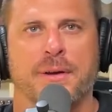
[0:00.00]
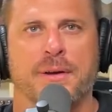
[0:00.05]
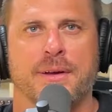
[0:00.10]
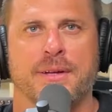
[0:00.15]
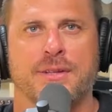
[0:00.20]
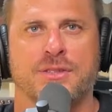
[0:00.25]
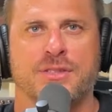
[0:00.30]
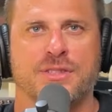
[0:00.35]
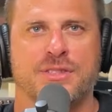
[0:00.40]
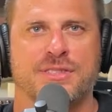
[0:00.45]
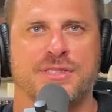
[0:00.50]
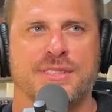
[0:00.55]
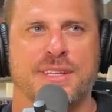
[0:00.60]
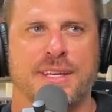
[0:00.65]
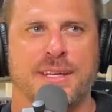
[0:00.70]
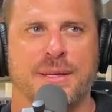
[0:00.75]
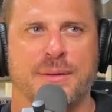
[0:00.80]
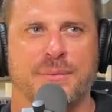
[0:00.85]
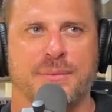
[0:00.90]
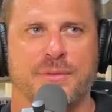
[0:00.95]
It just
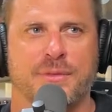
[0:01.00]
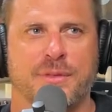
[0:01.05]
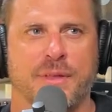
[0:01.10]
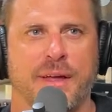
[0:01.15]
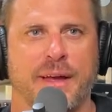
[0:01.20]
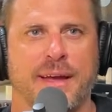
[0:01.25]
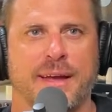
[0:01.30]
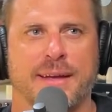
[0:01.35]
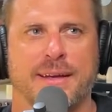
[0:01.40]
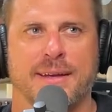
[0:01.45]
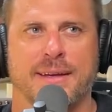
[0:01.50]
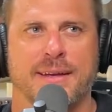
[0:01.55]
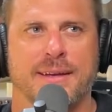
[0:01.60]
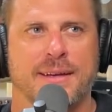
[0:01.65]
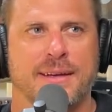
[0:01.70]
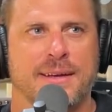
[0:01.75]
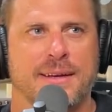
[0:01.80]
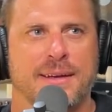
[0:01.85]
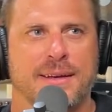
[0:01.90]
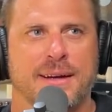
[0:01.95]
seems like
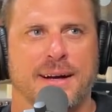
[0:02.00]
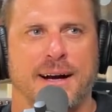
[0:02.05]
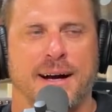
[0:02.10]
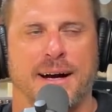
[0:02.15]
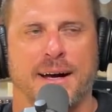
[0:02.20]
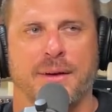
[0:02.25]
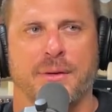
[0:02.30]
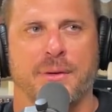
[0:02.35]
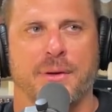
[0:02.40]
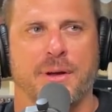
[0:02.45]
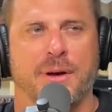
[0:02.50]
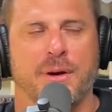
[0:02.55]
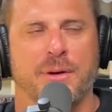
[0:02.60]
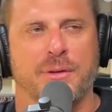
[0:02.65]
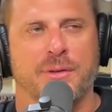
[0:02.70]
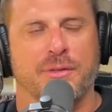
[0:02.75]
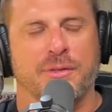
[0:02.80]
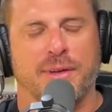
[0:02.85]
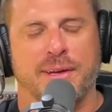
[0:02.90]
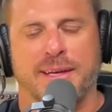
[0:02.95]
I don't know,
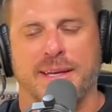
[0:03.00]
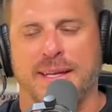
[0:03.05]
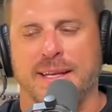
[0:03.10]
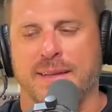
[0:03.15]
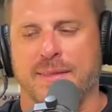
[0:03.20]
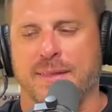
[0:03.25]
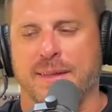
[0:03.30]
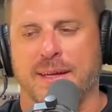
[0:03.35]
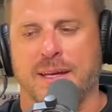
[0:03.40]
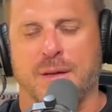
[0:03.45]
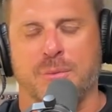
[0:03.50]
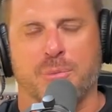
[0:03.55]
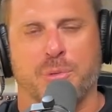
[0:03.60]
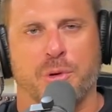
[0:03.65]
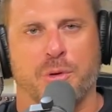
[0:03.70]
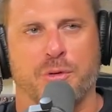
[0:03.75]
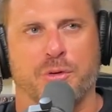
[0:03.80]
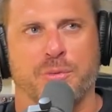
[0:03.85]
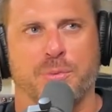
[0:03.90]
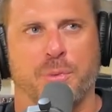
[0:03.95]
that's like anything in
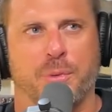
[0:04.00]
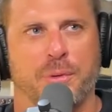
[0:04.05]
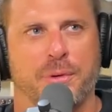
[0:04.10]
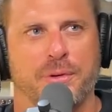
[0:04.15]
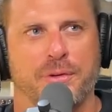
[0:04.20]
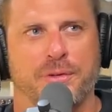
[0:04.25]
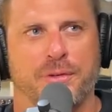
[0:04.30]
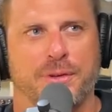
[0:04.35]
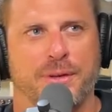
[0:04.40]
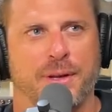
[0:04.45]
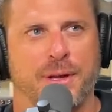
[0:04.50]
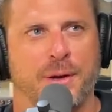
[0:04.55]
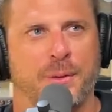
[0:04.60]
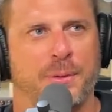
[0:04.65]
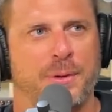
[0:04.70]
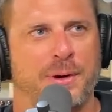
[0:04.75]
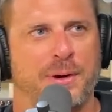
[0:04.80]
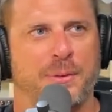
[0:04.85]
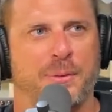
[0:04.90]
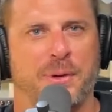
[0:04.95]
pro sports,
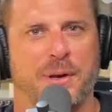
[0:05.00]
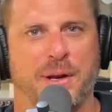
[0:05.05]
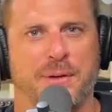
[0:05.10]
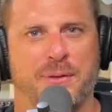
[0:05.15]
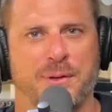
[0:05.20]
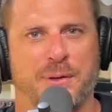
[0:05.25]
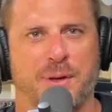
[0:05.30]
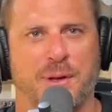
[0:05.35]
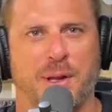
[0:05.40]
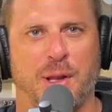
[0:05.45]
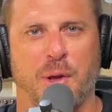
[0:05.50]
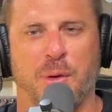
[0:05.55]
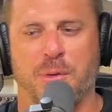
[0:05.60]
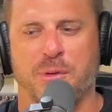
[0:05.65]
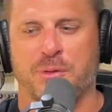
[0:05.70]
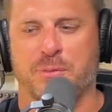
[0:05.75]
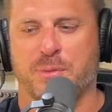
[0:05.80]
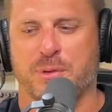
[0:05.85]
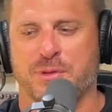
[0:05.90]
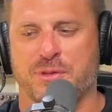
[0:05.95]
whatever the
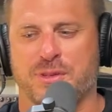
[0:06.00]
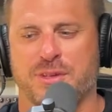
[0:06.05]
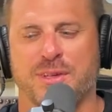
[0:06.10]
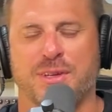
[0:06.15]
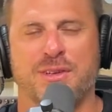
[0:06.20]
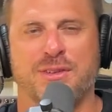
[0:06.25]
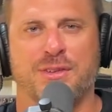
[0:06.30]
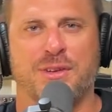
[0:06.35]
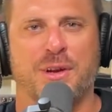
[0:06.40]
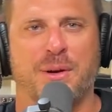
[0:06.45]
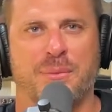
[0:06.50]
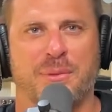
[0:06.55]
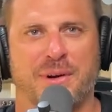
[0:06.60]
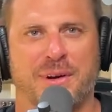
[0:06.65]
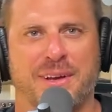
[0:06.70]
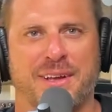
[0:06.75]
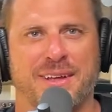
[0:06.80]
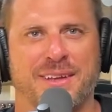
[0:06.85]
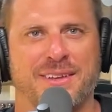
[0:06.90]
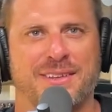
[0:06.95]
lowest percentage number
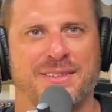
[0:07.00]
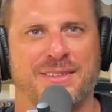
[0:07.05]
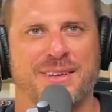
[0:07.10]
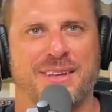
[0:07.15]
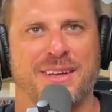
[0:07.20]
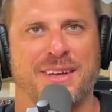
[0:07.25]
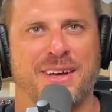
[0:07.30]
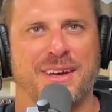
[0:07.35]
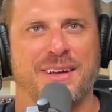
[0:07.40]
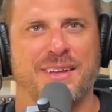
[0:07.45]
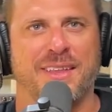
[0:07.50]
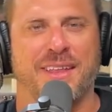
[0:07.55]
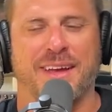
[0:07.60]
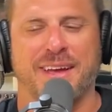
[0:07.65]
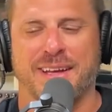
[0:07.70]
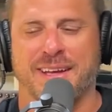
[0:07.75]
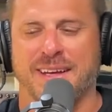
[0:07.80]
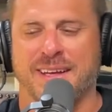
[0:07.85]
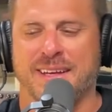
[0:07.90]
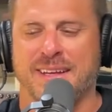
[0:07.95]
is,
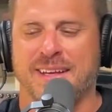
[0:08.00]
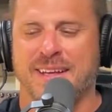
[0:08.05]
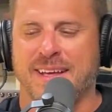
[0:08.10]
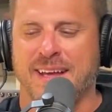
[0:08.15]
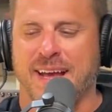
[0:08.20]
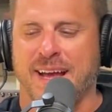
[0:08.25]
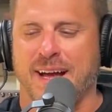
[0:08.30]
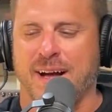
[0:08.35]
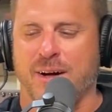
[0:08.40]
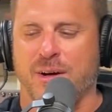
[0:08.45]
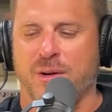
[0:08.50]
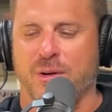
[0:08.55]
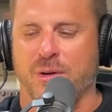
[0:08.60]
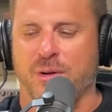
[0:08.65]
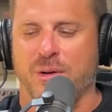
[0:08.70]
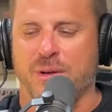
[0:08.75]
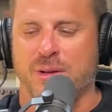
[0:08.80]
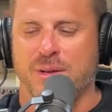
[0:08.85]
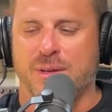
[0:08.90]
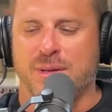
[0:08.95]
like
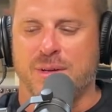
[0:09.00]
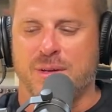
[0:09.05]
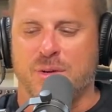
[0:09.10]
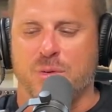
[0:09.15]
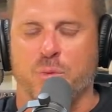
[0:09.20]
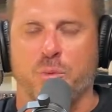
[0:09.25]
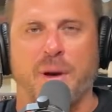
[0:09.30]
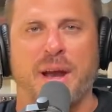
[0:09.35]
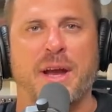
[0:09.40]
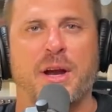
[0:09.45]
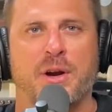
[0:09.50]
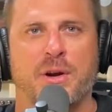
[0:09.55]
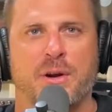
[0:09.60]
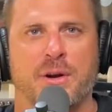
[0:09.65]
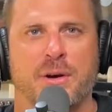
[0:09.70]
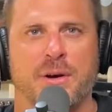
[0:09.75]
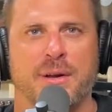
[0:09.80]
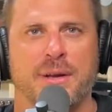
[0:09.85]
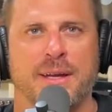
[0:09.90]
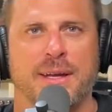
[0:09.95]
how
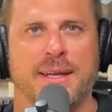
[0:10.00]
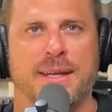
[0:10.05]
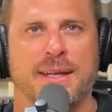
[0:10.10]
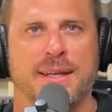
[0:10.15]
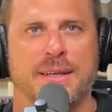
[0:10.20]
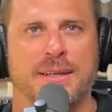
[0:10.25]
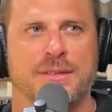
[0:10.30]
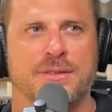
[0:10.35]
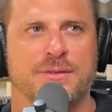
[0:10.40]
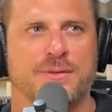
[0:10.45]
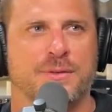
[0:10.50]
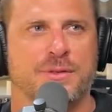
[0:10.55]
rare it is for